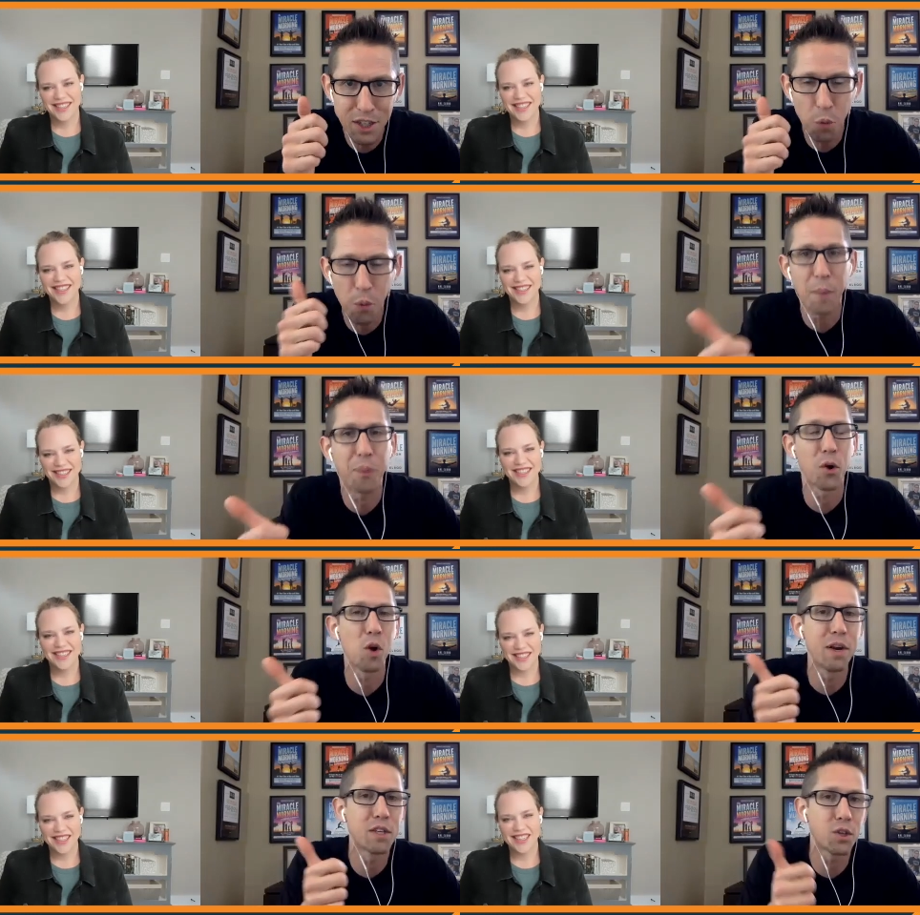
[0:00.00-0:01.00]
Speaker 1: to wake up 30
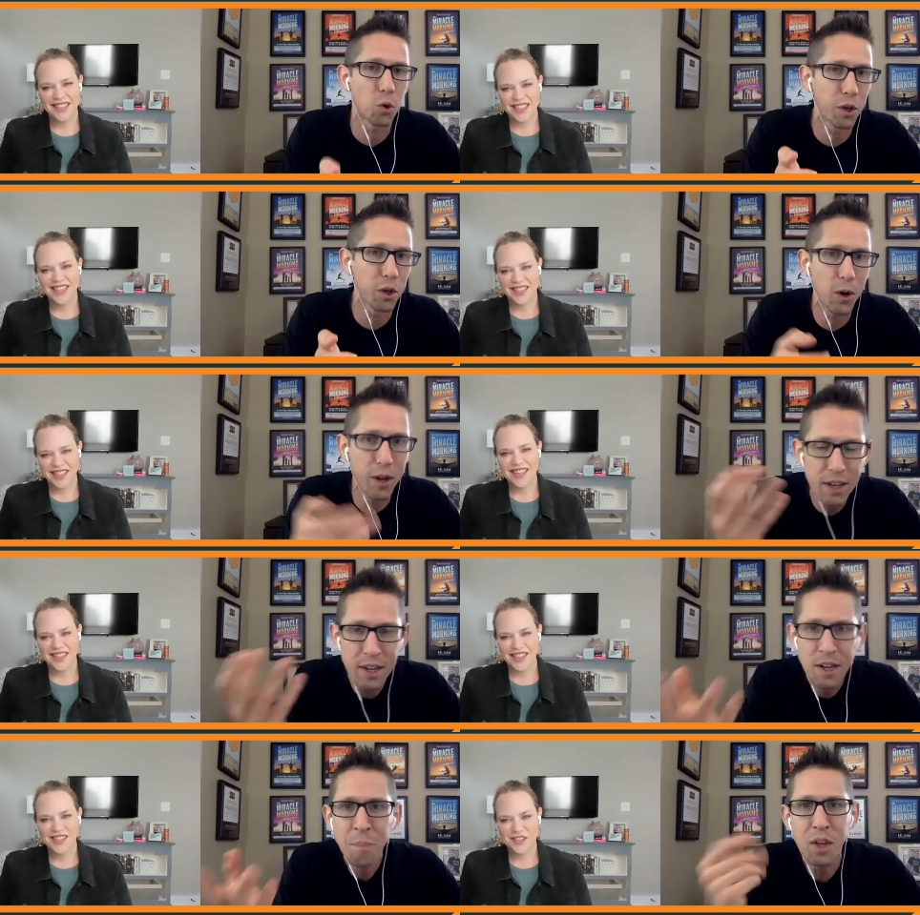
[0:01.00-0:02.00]
minutes earlier and,
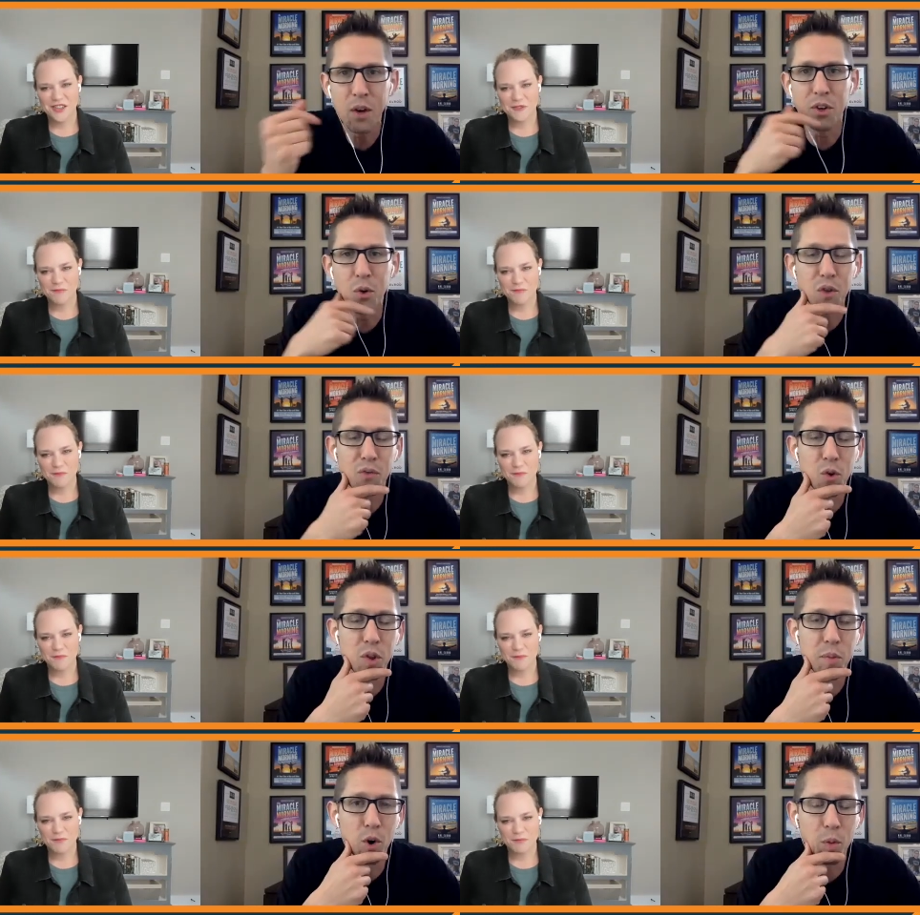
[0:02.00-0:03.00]
you know, do a few of the
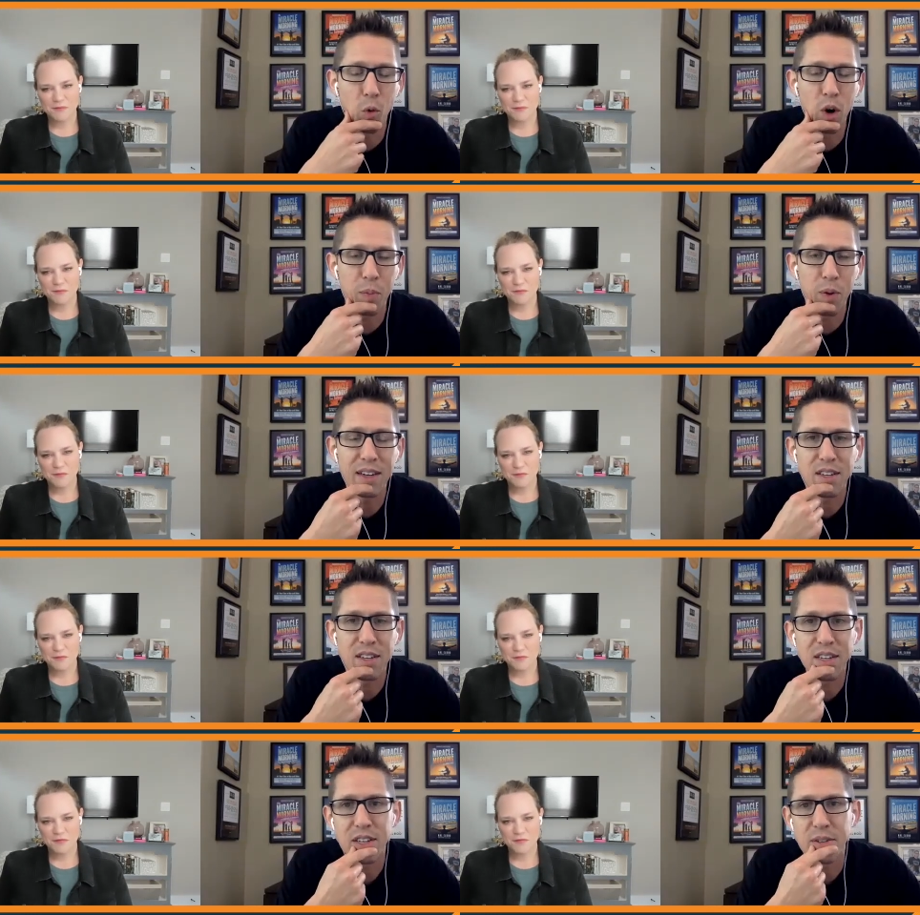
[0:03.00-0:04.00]
miracle morning
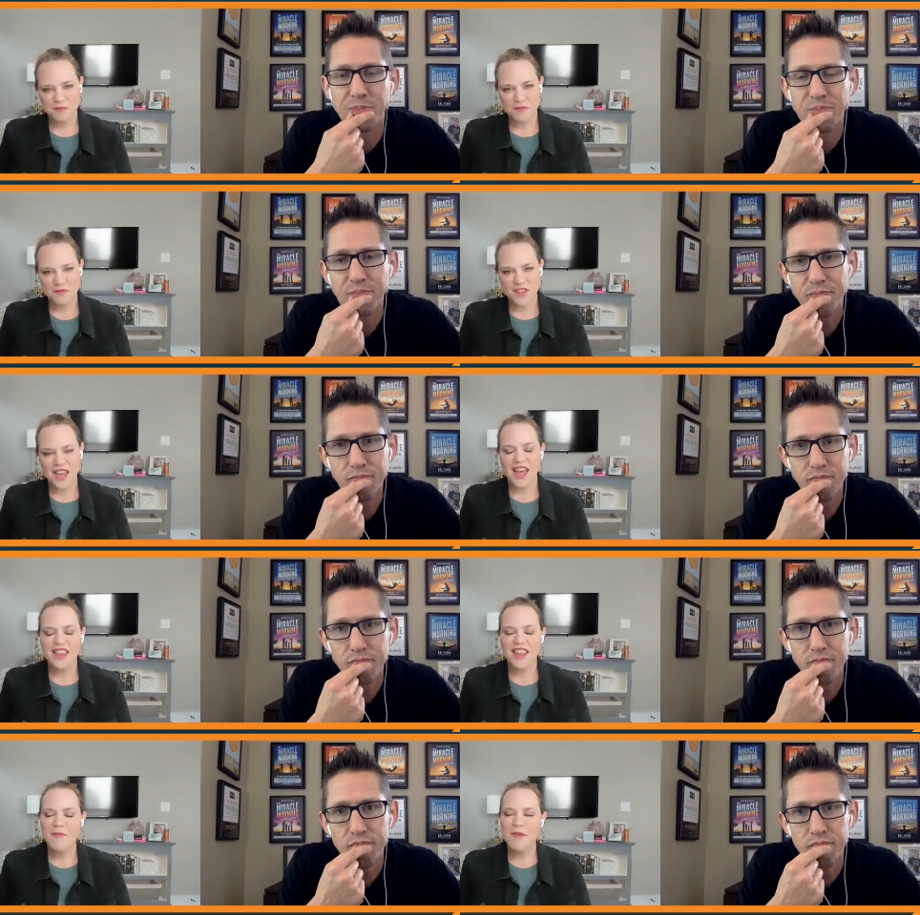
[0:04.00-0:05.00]
practices.
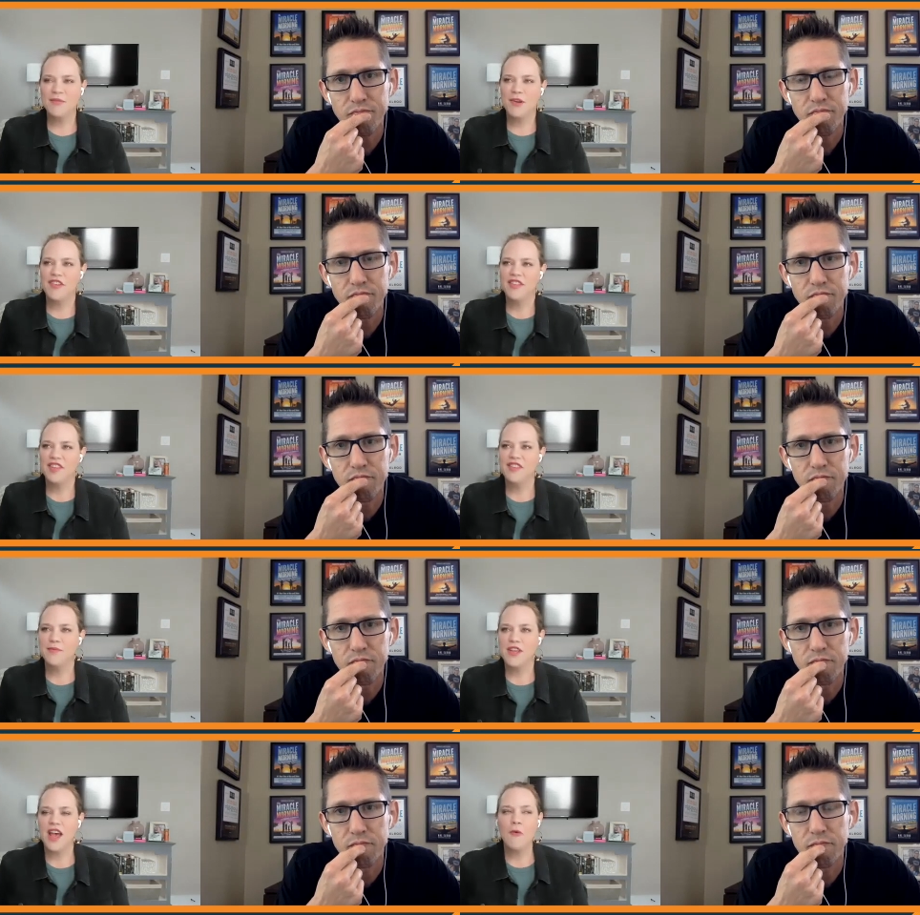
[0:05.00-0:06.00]
Speaker 2: Yeah, that makes perfect
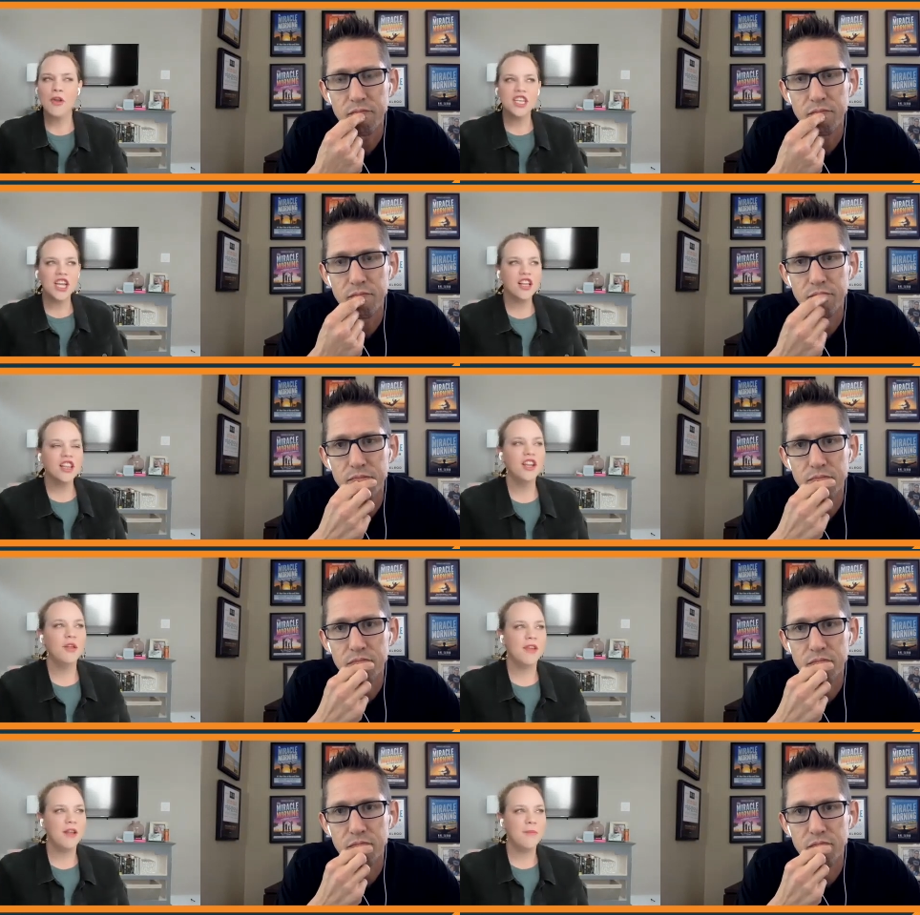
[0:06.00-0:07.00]
sense to me. I want to talk a
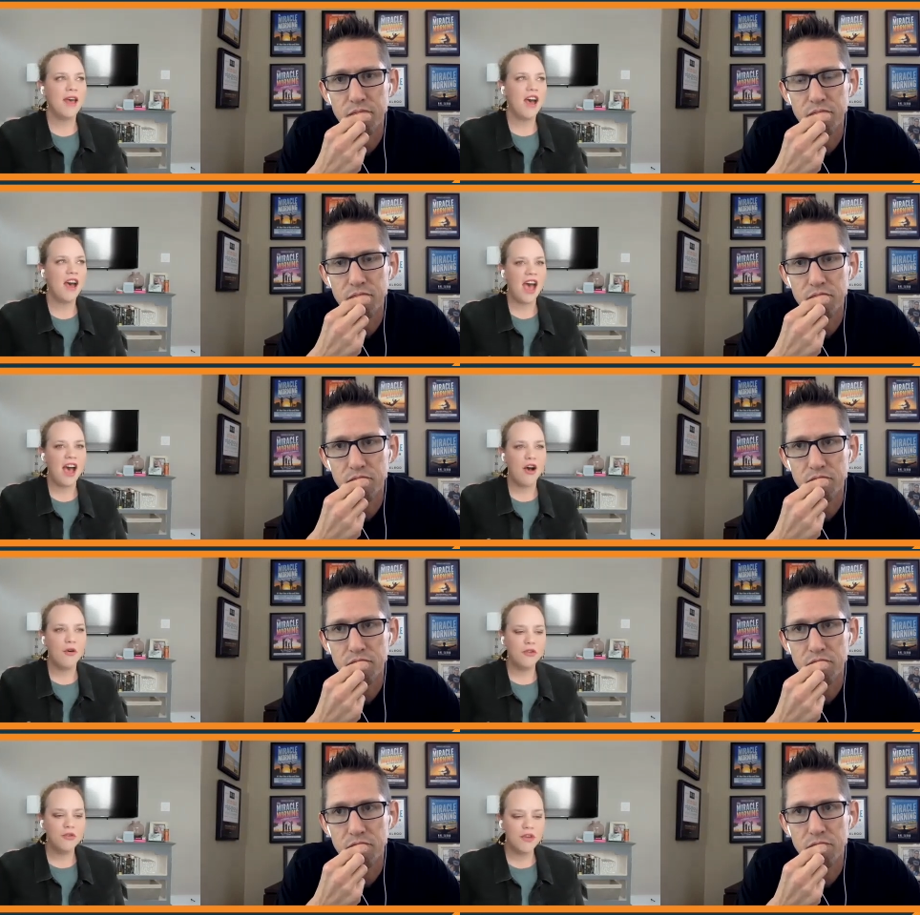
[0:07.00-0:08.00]
little bit about
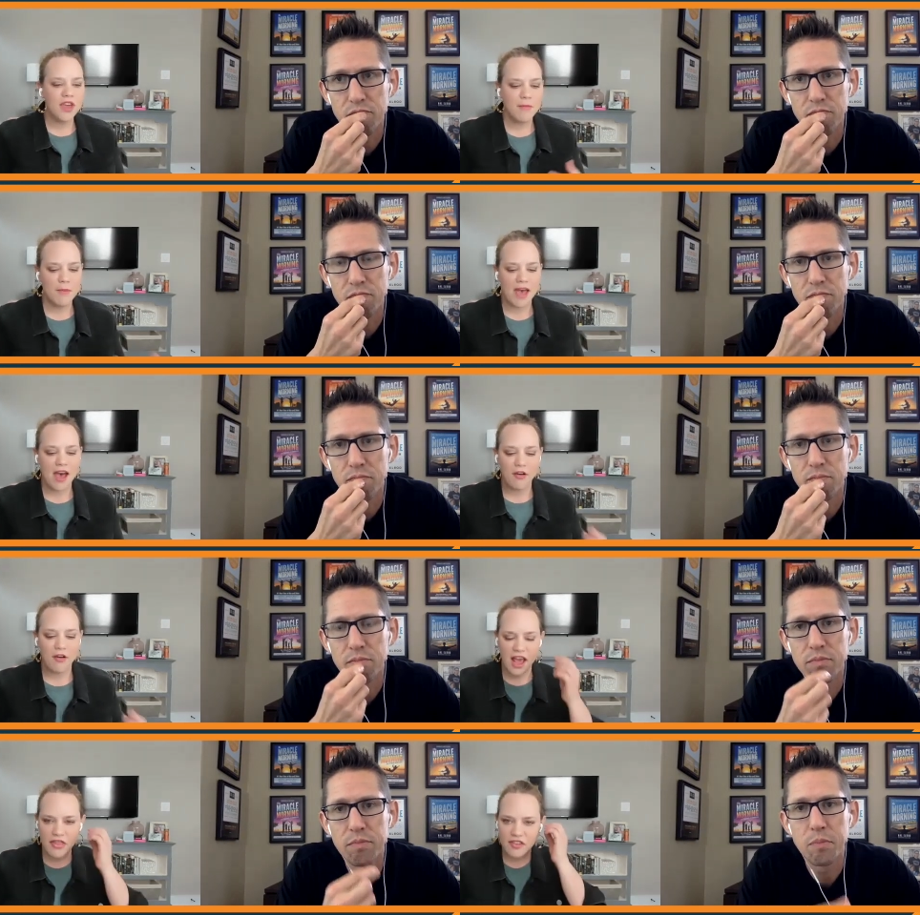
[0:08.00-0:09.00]
how you came
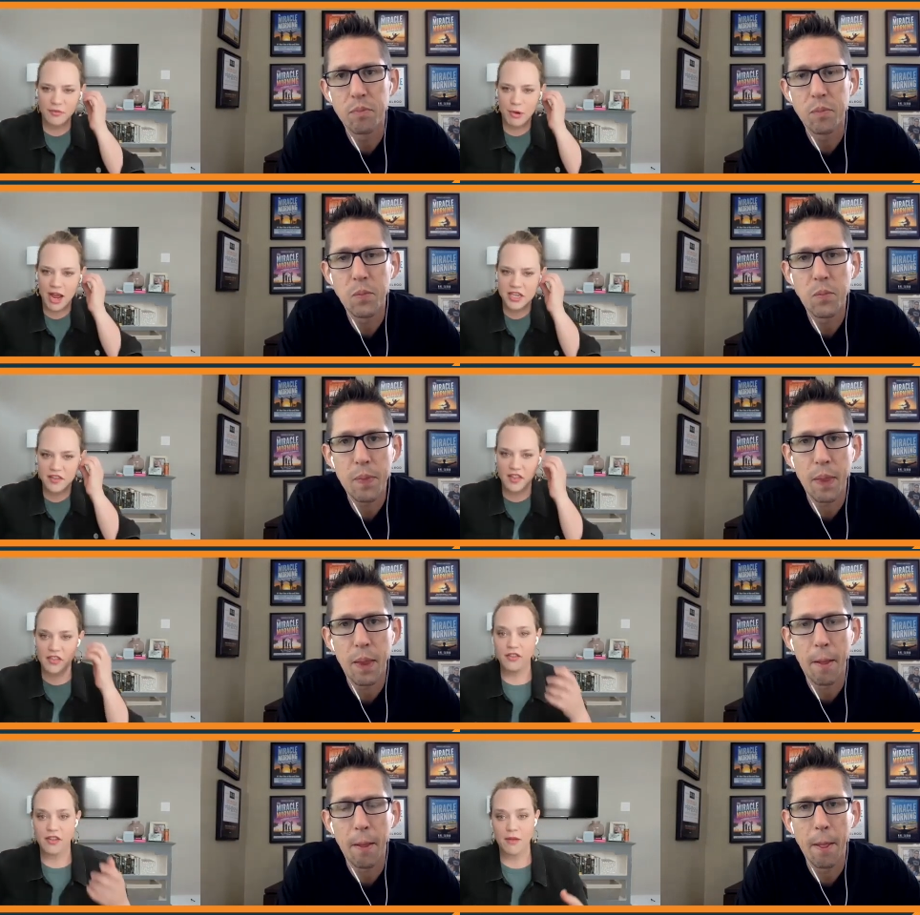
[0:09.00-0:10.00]
about at this practice,
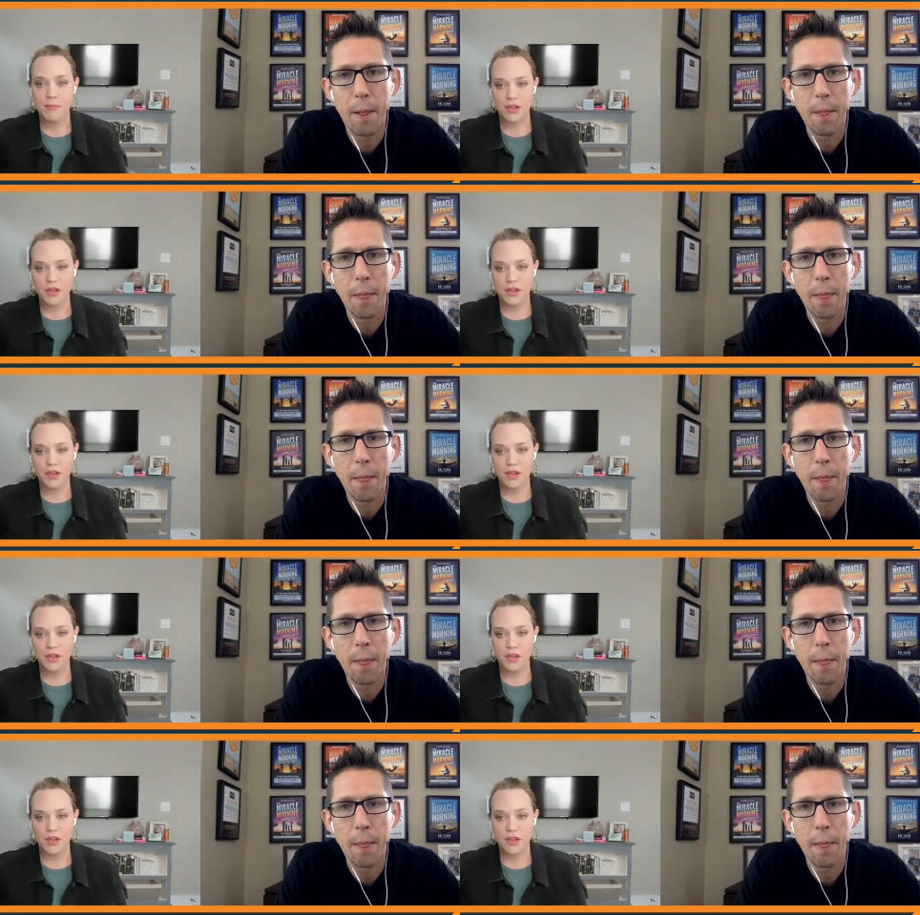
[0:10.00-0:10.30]
at this at